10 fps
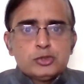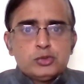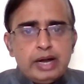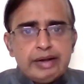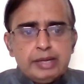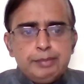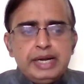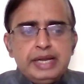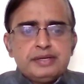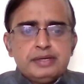So our
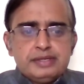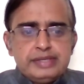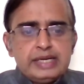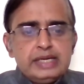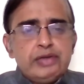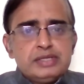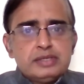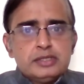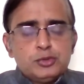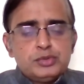recommendation is that
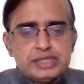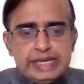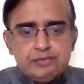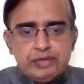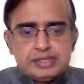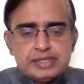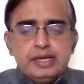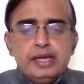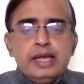investors should stay invested,